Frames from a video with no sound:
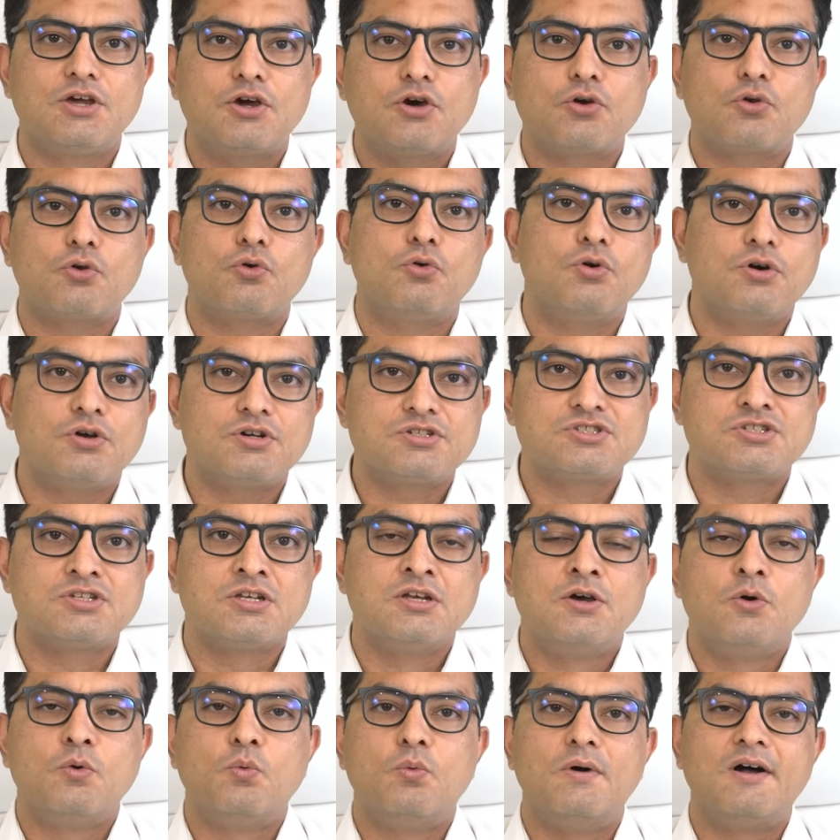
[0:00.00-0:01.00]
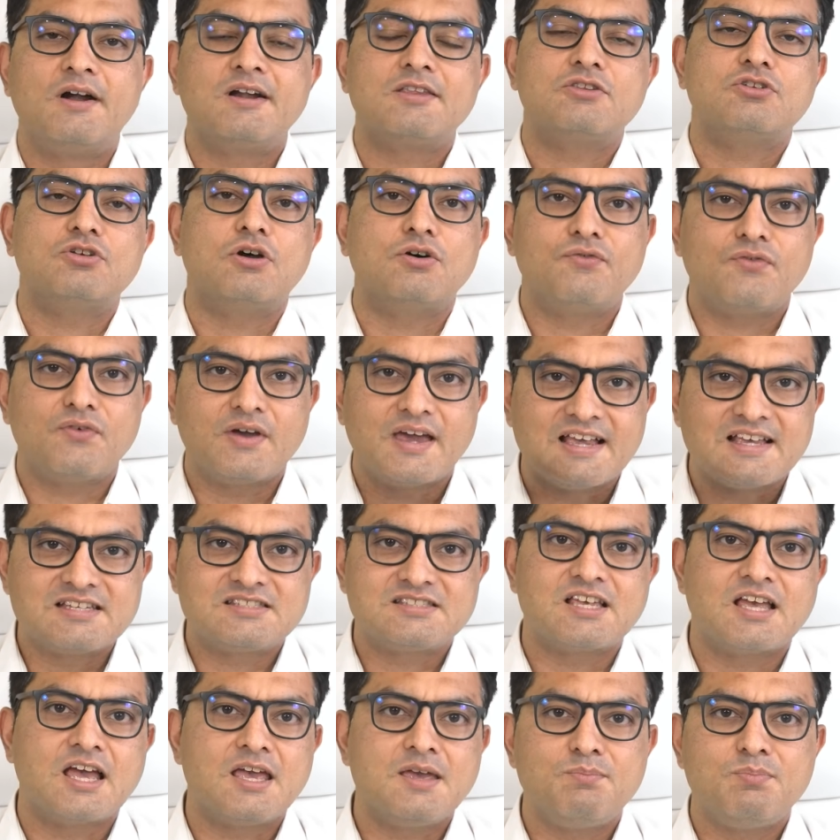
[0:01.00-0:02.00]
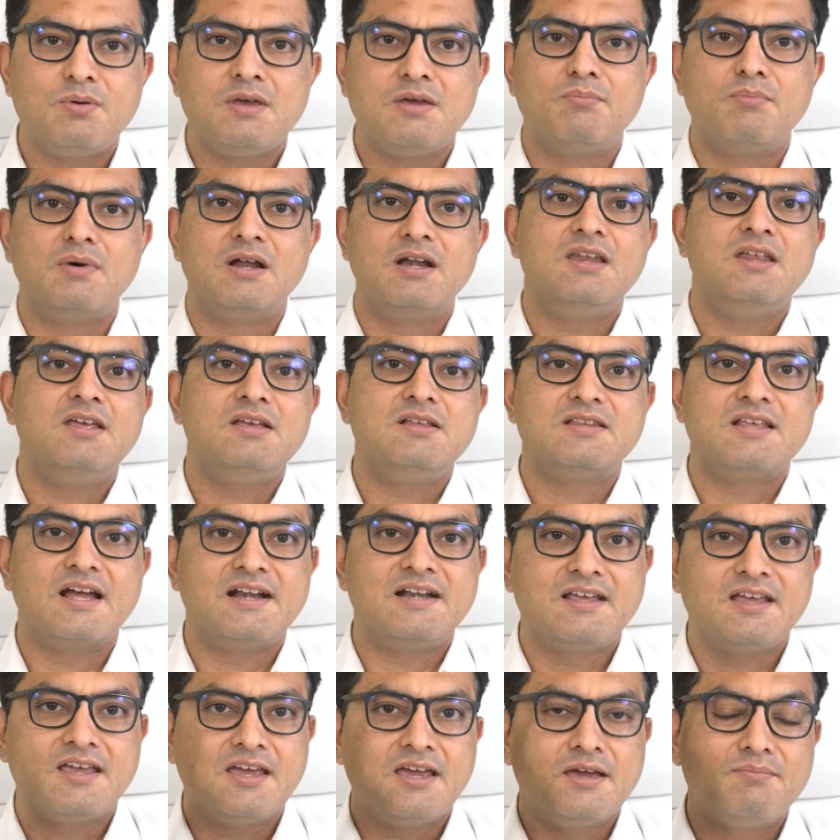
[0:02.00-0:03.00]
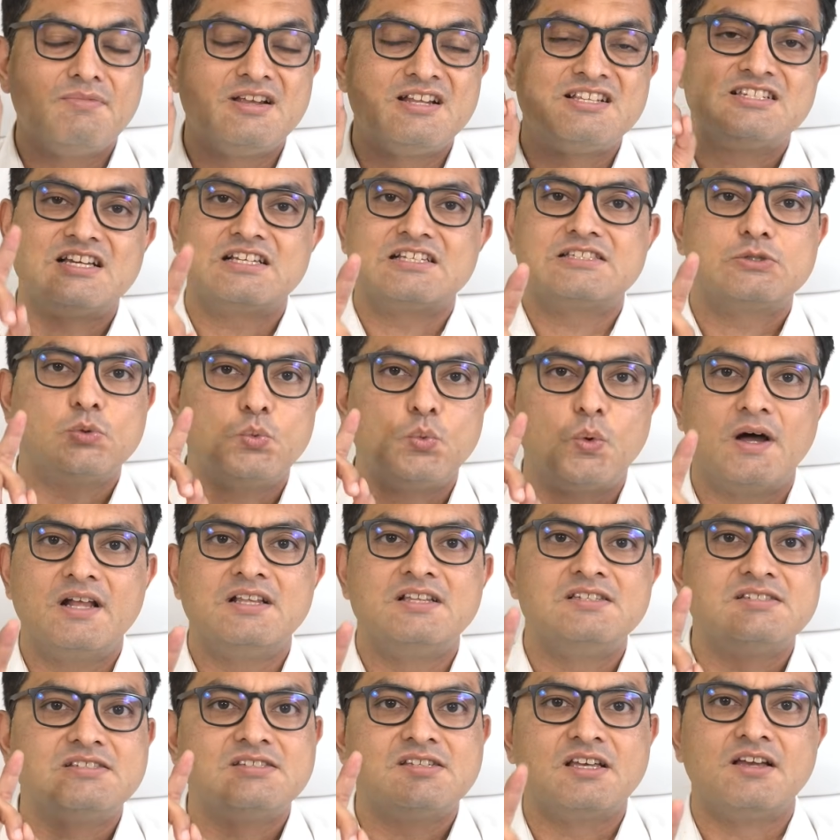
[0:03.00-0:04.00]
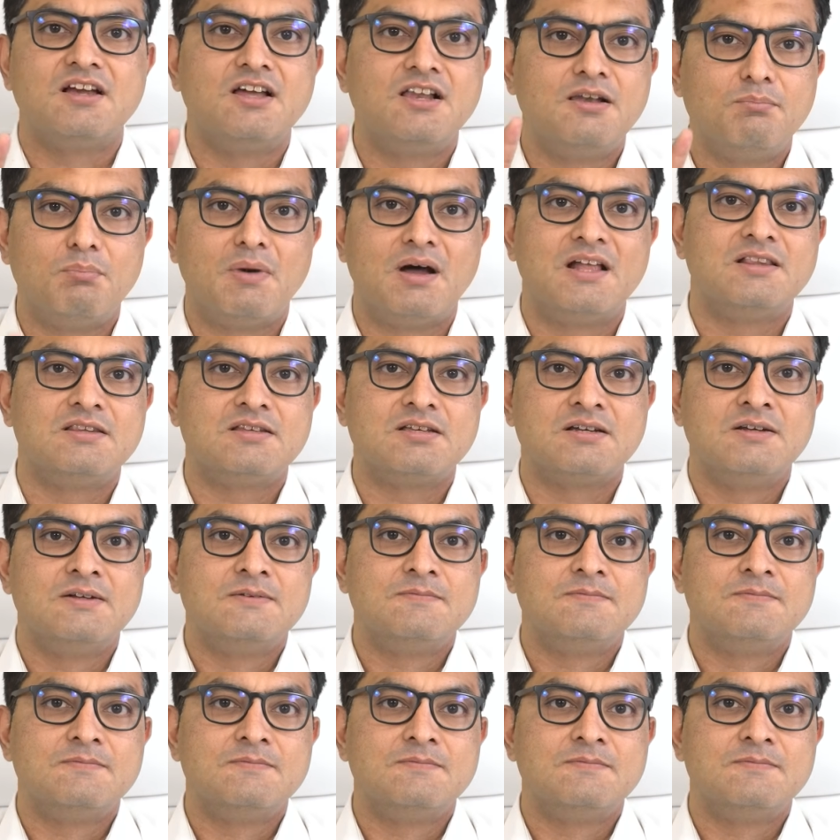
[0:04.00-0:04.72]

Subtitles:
crores worth of SIP money that came in just one single month.